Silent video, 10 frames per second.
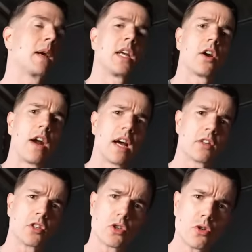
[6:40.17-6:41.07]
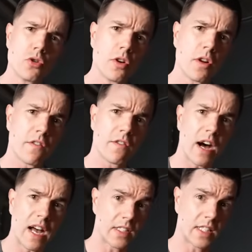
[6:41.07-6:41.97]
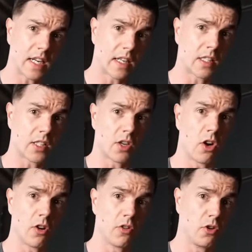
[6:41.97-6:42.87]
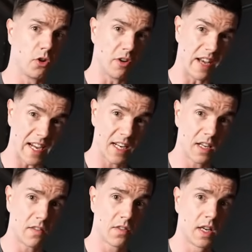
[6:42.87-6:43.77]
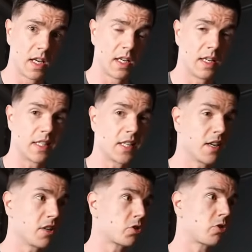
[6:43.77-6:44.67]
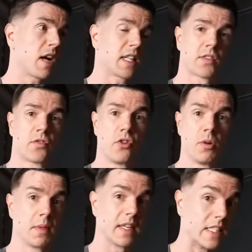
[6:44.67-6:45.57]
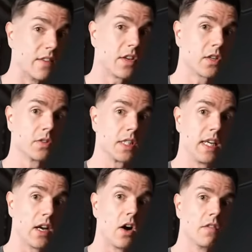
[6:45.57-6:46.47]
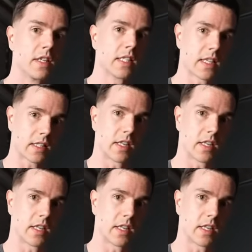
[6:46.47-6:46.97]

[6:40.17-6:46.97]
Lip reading: Spending around 2 to 5 seconds on your negative is going to transform the difficulty of this